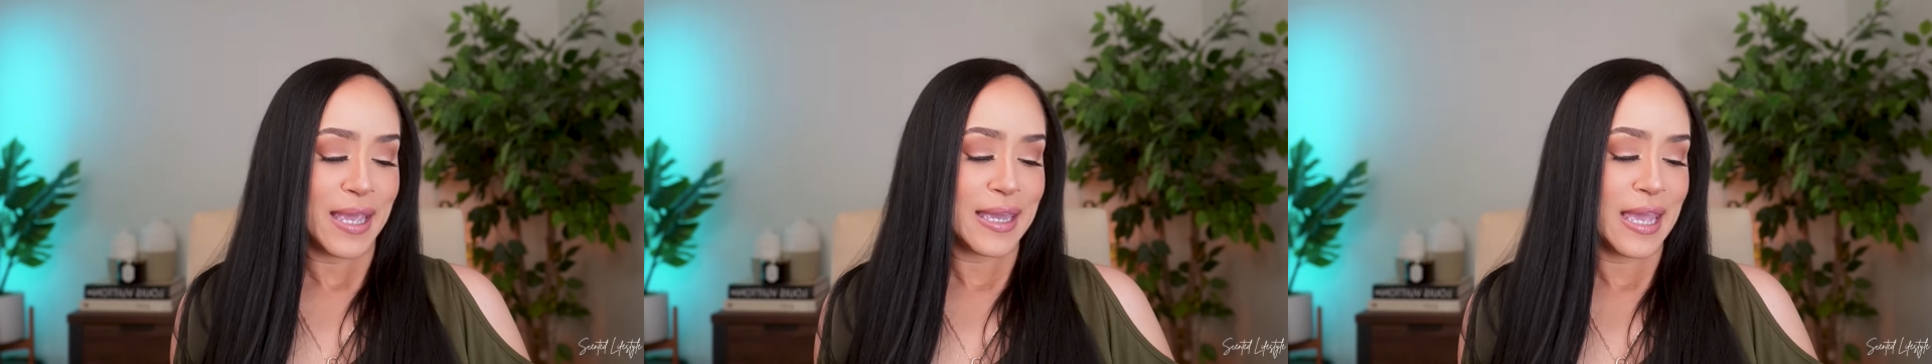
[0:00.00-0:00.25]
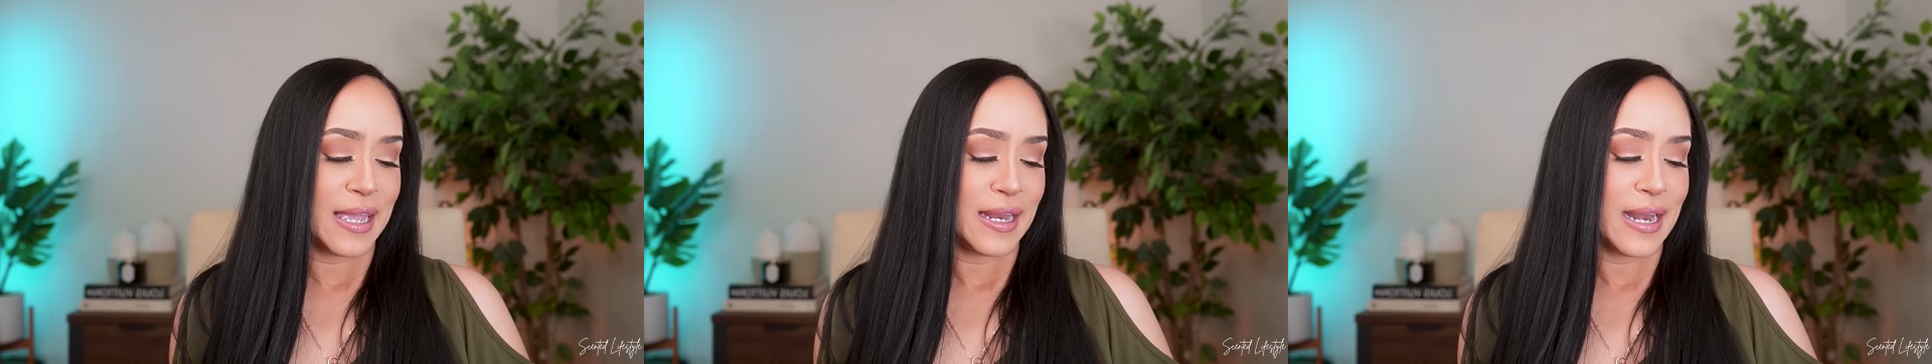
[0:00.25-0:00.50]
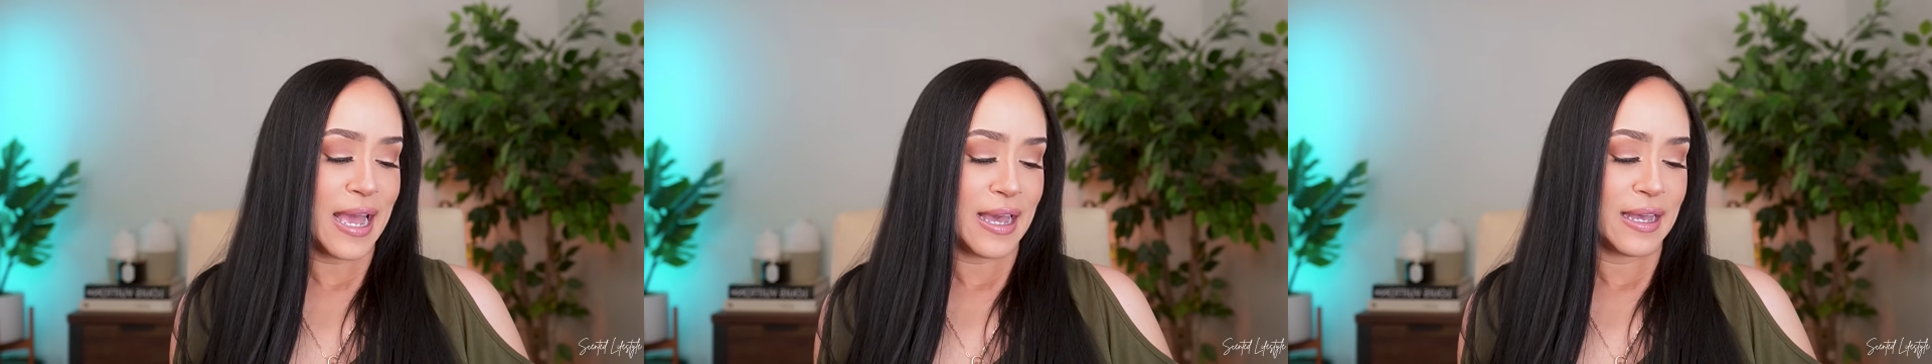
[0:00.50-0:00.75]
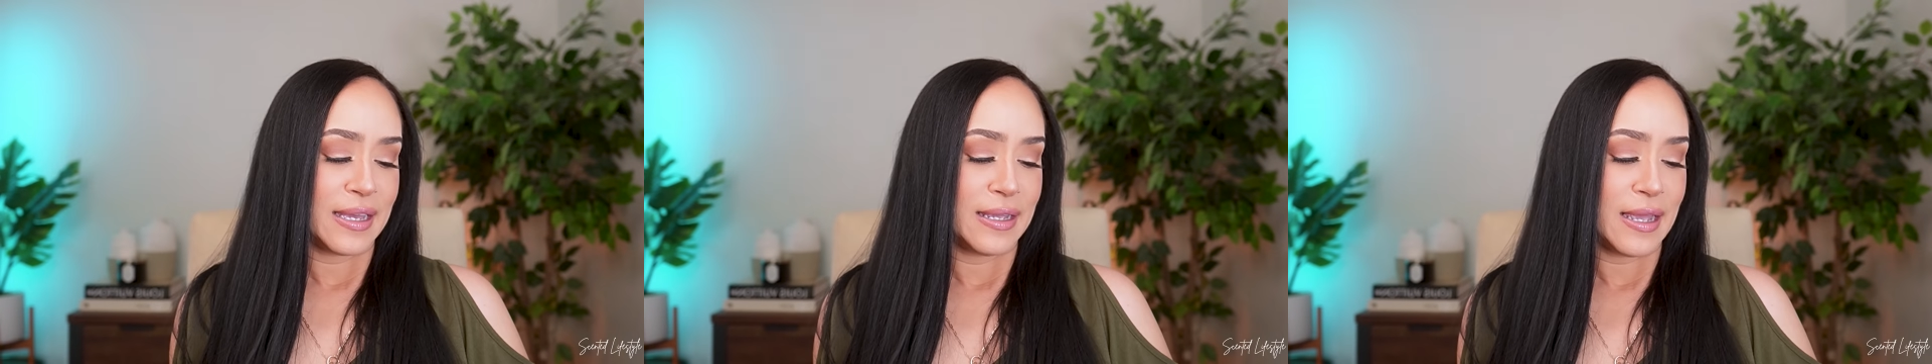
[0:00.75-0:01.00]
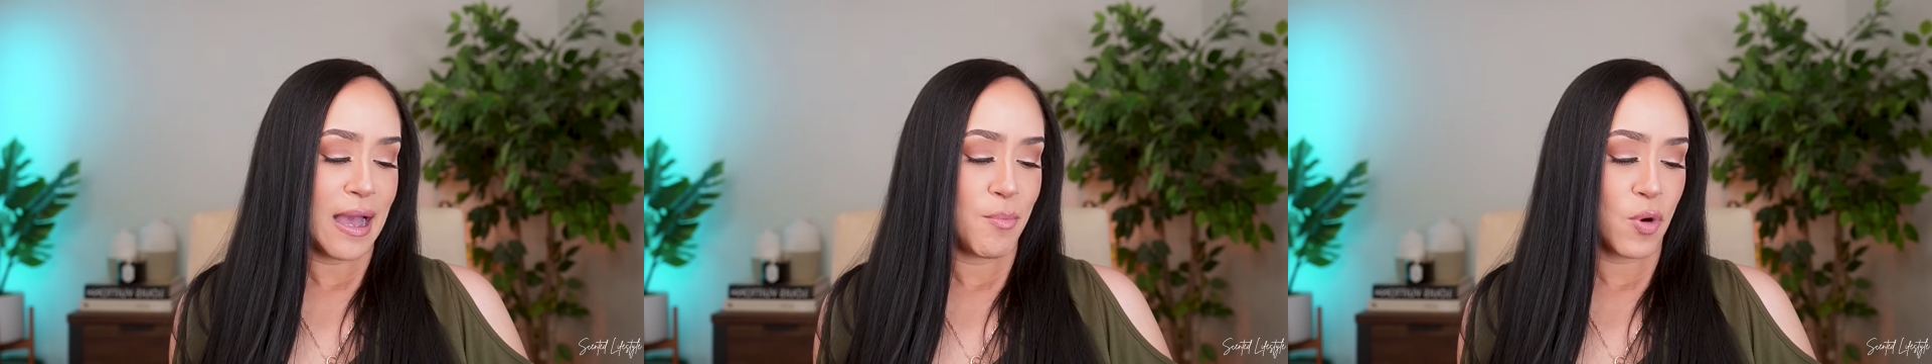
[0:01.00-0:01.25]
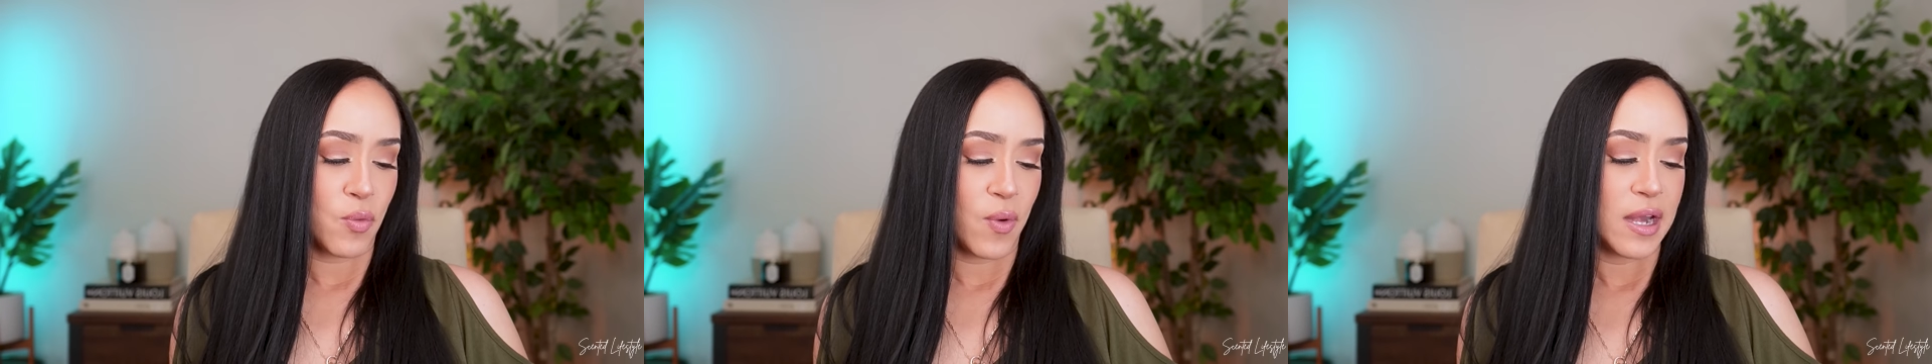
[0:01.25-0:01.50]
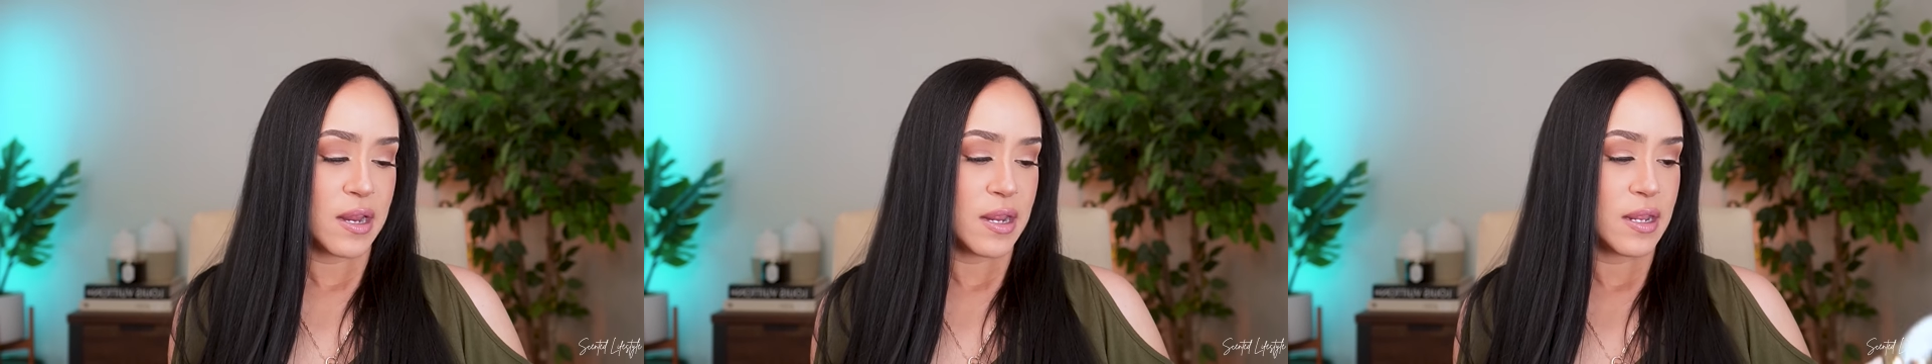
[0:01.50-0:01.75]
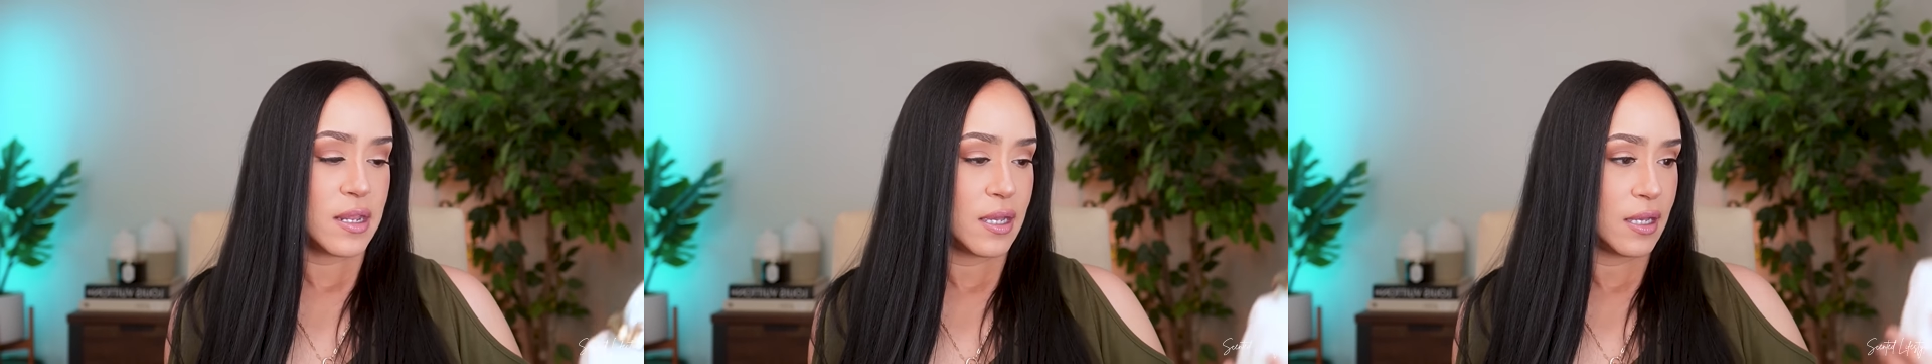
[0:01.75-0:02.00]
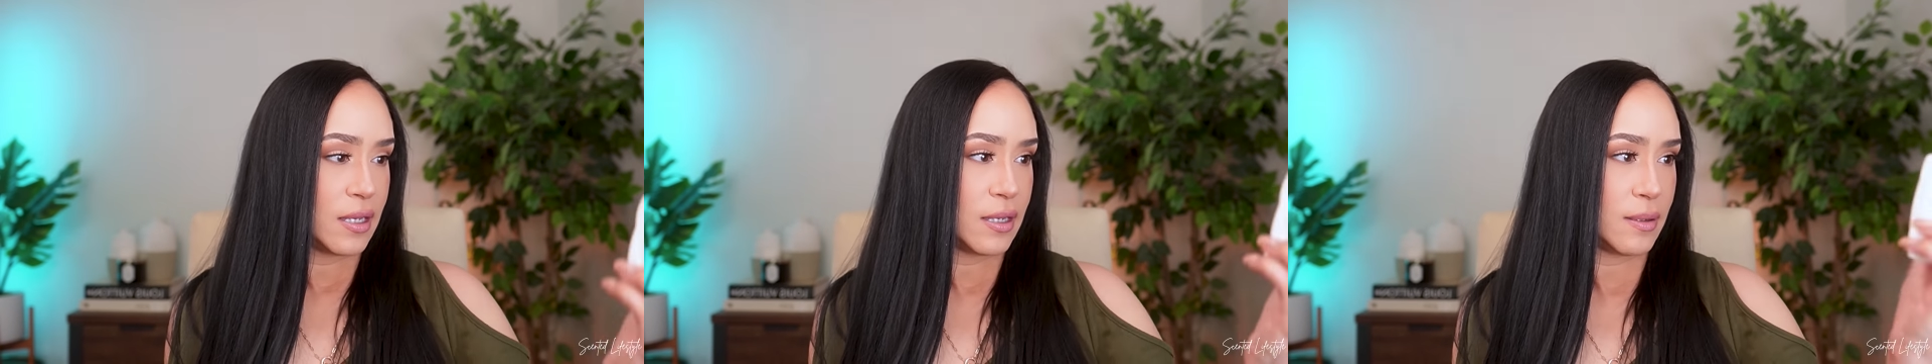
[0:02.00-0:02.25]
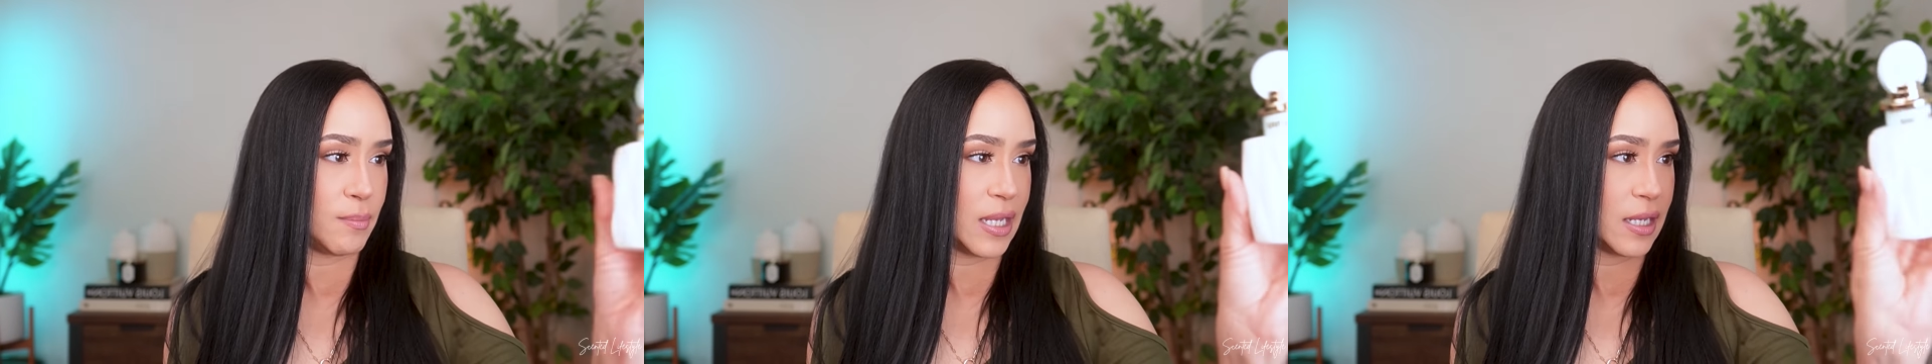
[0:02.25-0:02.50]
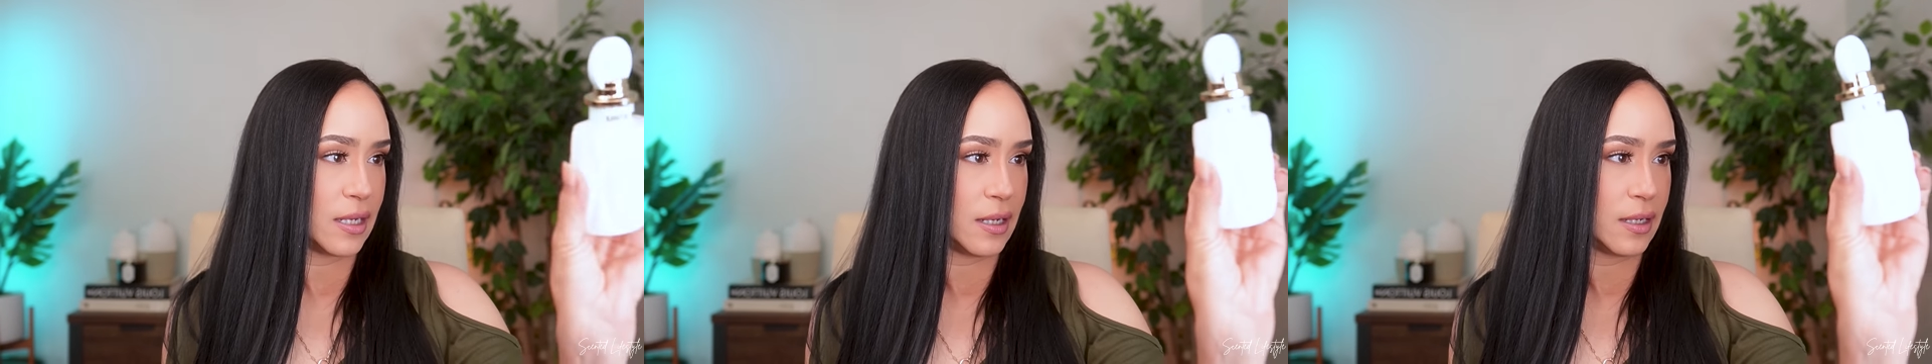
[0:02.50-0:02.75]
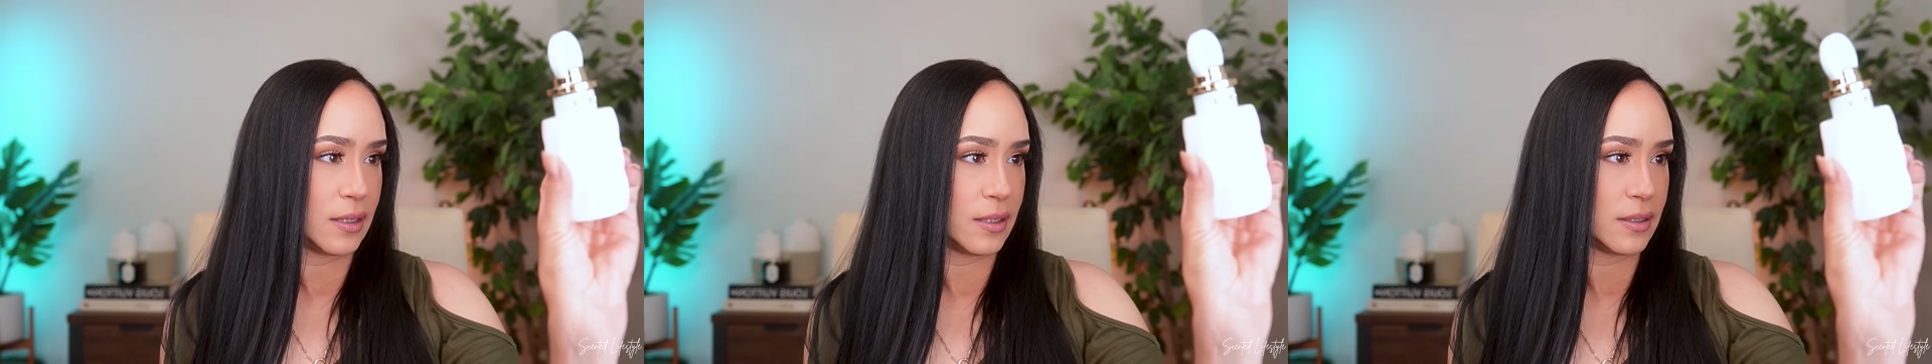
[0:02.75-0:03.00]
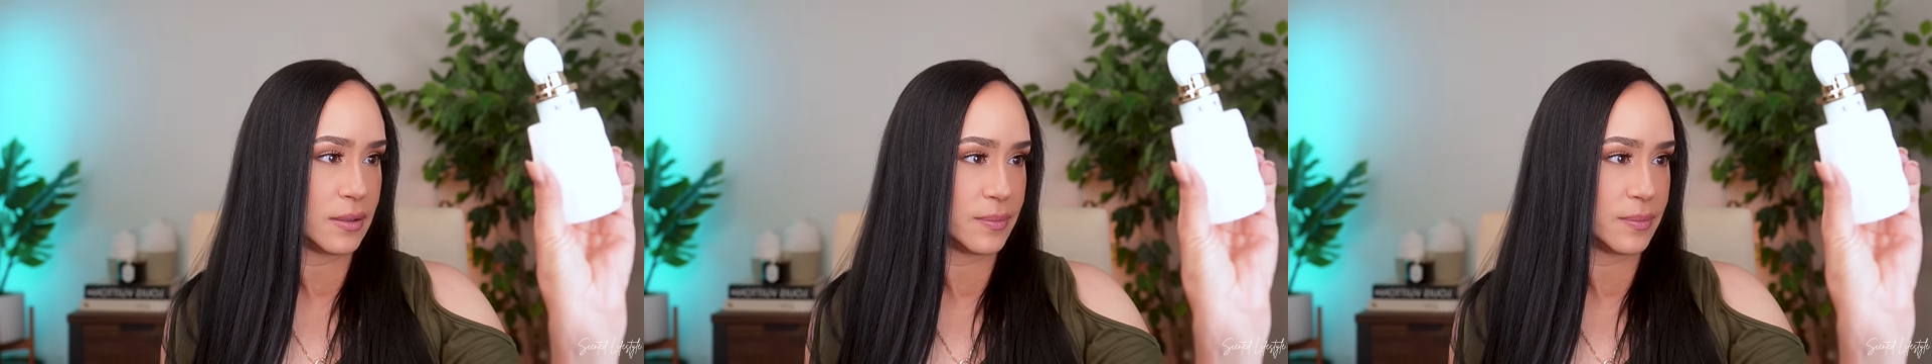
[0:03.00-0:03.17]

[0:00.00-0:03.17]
Again, I am already, my God,